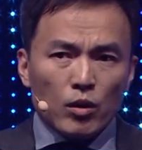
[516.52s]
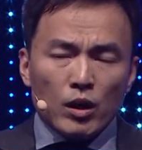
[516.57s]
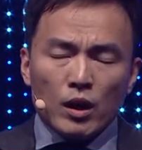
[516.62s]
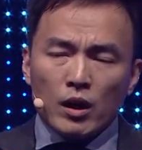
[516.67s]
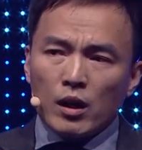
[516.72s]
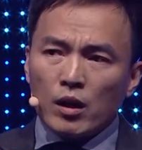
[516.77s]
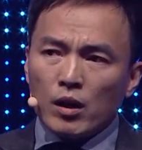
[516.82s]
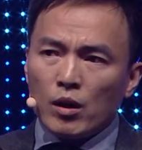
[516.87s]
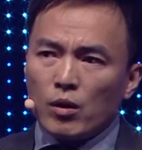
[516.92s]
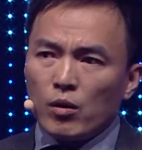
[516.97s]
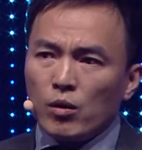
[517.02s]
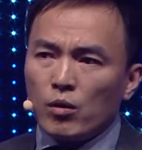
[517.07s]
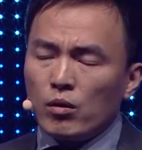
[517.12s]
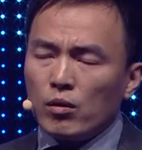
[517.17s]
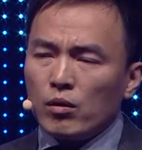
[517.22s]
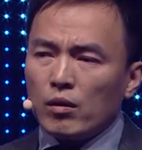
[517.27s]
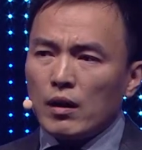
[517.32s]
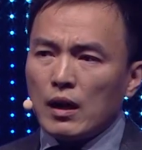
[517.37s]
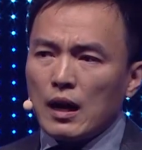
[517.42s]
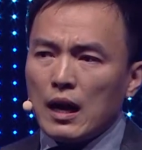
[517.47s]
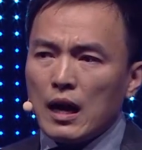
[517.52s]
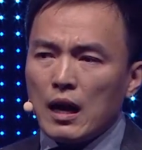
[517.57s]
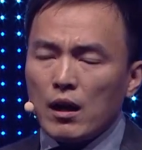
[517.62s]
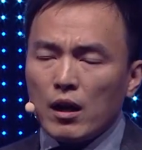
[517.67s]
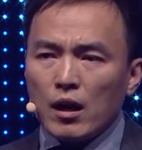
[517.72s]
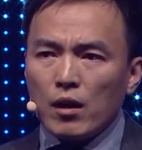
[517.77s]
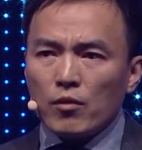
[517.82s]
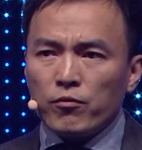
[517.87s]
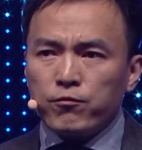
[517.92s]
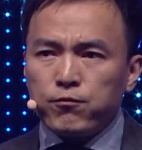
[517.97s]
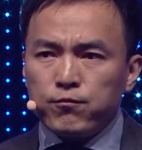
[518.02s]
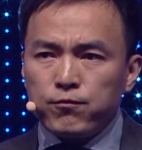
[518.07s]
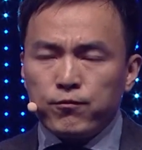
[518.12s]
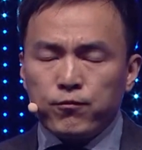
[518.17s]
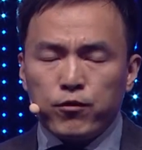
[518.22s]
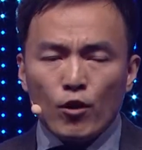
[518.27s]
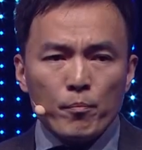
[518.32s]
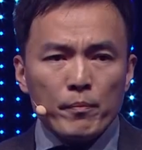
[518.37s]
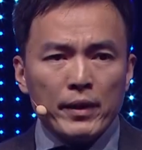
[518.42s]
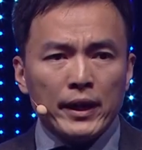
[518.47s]
Uh,
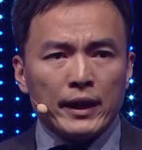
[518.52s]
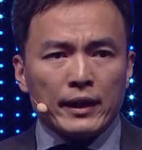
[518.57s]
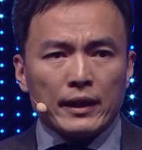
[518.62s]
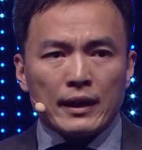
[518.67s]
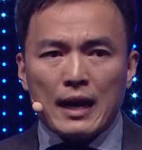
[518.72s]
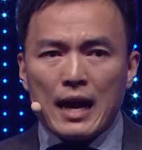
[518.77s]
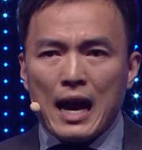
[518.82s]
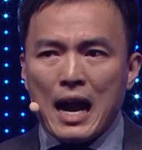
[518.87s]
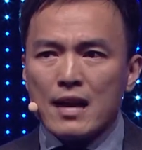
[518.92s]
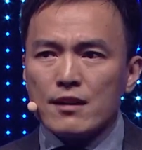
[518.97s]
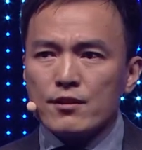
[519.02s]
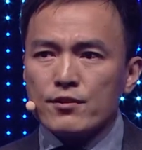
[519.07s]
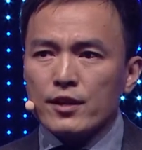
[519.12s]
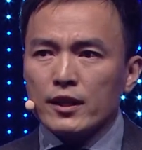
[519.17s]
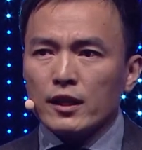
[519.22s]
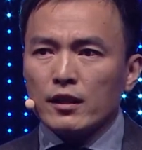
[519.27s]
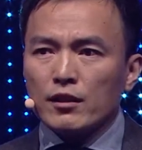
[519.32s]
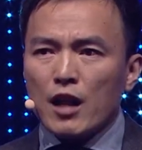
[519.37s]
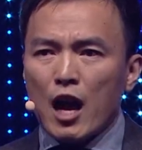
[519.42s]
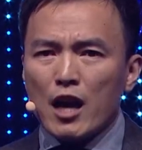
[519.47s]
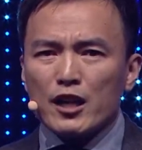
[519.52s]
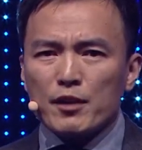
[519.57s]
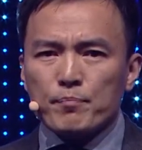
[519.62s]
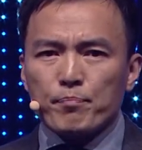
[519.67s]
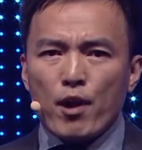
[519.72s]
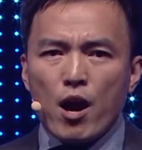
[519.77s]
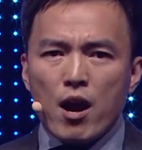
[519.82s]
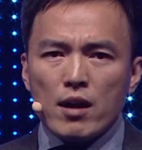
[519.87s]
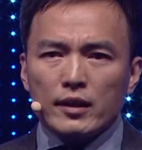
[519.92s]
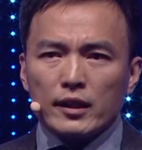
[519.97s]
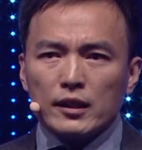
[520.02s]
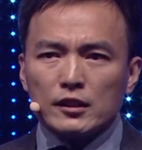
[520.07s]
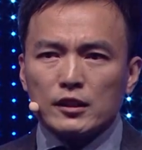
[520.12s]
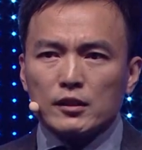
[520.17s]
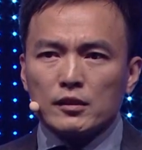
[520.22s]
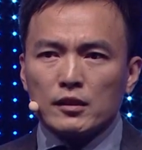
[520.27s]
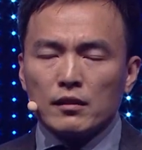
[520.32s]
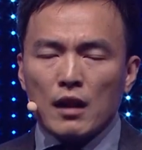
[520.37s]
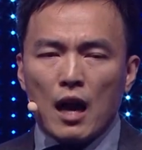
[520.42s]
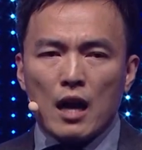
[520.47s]
for me, I think knowledge point is
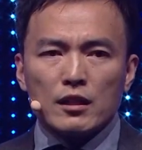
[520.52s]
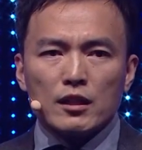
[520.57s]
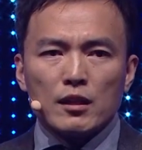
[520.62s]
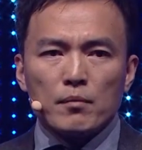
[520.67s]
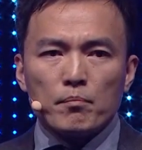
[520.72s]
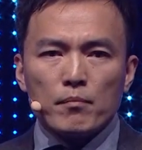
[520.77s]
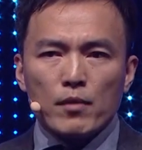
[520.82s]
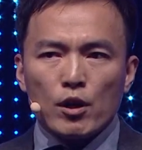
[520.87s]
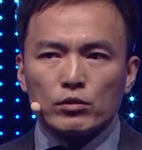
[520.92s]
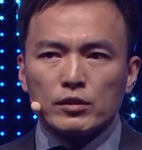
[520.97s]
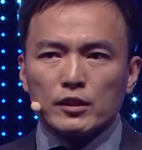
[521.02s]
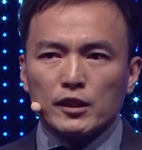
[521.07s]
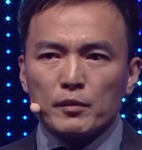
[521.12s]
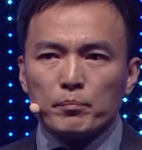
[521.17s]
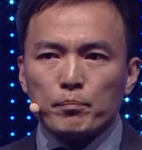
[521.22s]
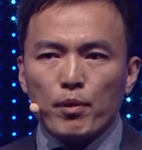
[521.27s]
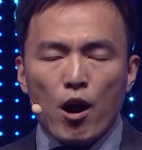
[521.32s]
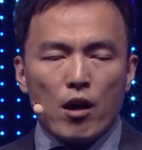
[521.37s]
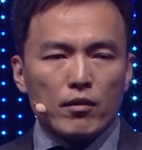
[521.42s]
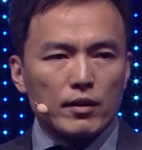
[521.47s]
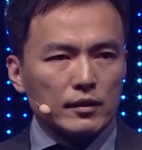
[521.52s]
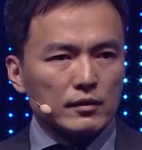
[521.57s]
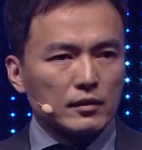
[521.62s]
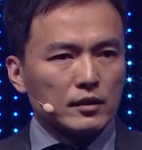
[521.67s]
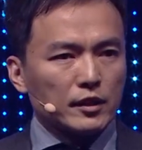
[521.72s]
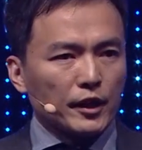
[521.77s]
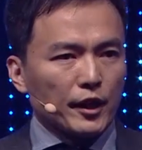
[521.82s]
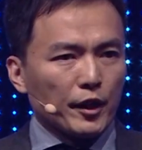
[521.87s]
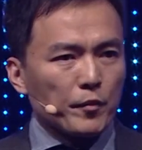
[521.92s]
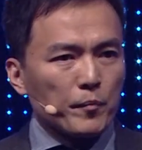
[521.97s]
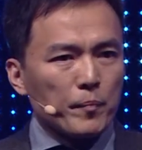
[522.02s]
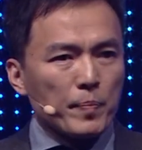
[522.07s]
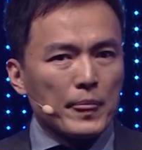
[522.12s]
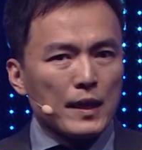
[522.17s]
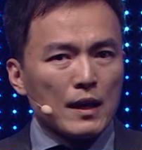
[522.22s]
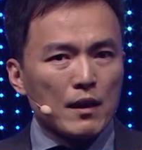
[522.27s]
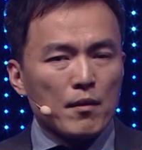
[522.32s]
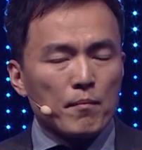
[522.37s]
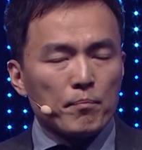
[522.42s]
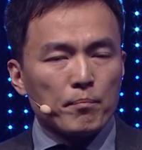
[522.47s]
not the most important thing,
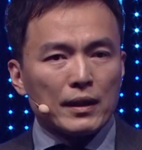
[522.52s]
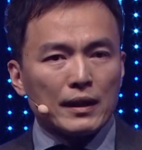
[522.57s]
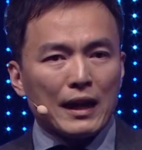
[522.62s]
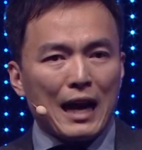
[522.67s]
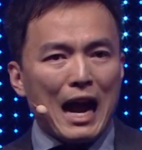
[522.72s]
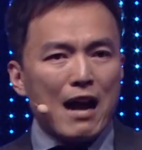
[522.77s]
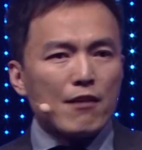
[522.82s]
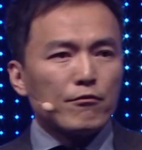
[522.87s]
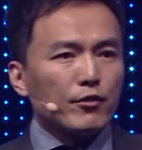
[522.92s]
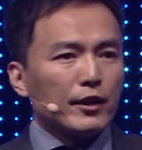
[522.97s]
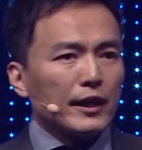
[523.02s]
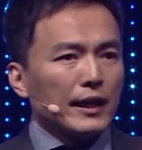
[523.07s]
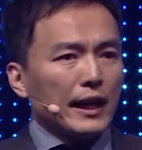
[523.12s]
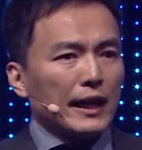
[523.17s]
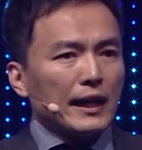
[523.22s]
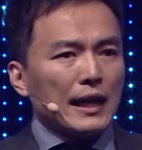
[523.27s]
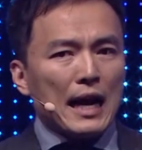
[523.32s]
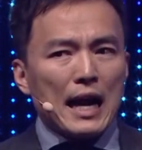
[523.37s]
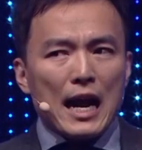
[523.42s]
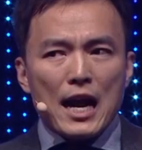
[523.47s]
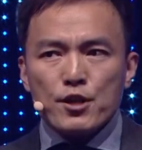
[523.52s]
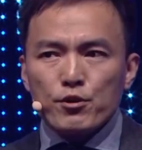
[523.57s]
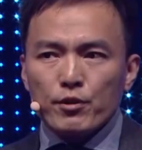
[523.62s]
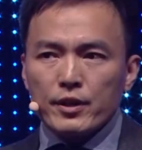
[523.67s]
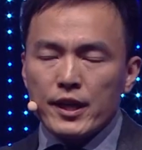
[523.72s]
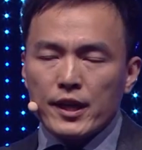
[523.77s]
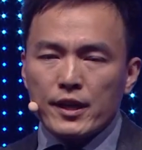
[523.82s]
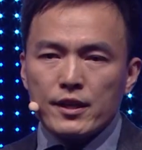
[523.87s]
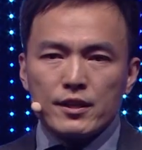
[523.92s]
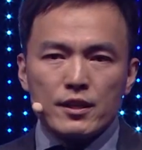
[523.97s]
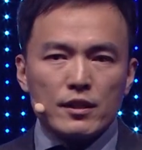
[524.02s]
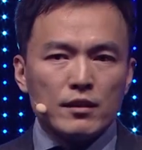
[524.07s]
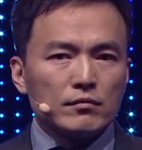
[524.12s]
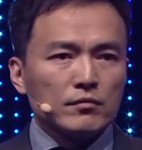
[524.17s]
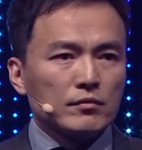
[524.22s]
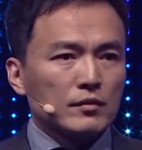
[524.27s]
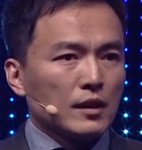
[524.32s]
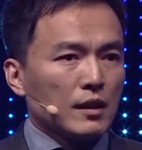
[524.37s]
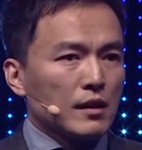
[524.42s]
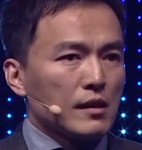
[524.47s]
but every AI
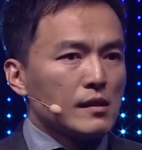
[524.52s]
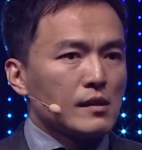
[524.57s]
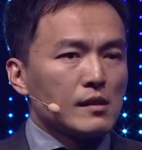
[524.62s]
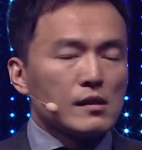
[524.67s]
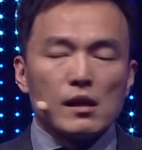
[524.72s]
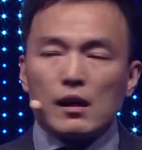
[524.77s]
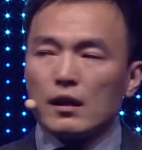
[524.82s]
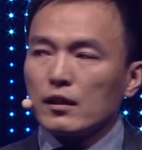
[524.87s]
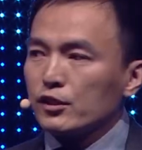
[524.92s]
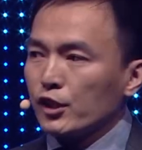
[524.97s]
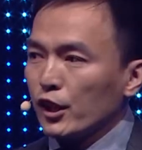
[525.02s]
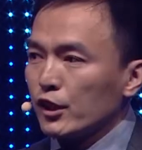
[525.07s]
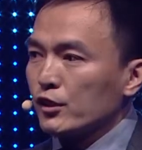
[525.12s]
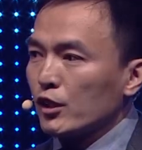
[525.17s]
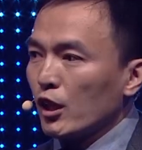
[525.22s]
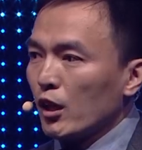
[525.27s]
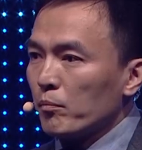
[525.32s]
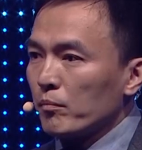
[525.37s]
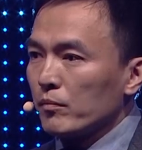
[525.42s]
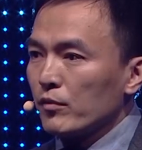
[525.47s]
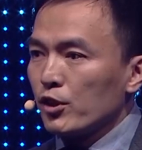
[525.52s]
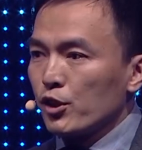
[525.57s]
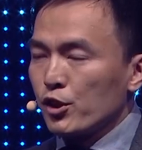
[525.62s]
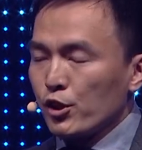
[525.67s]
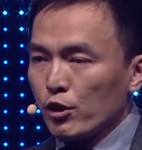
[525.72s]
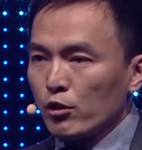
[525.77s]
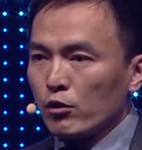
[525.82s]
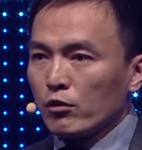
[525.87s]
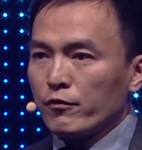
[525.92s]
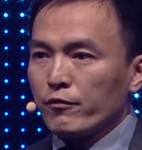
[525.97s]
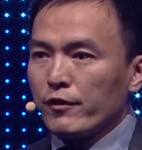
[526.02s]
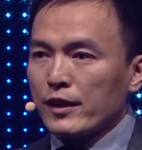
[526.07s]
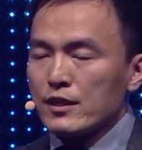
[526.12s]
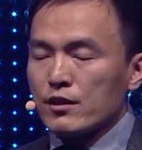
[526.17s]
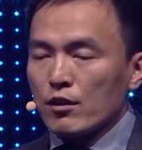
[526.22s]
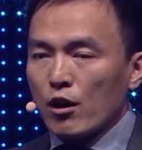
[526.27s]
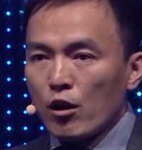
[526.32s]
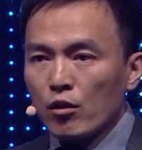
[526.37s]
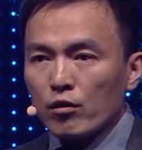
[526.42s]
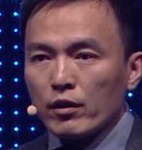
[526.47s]
education system deals
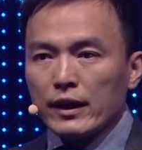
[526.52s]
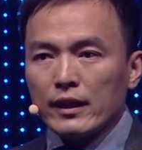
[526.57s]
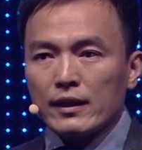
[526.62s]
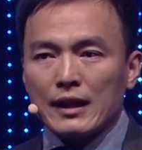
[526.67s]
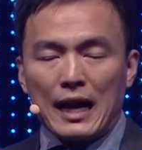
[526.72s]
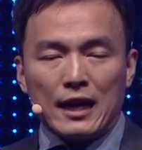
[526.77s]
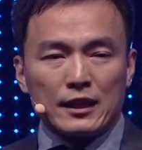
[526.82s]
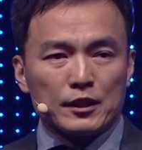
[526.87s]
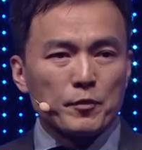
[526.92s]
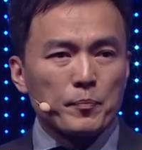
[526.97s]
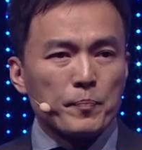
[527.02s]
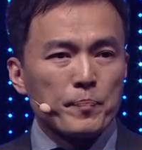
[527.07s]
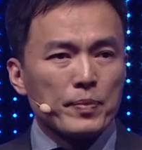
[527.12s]
with only that.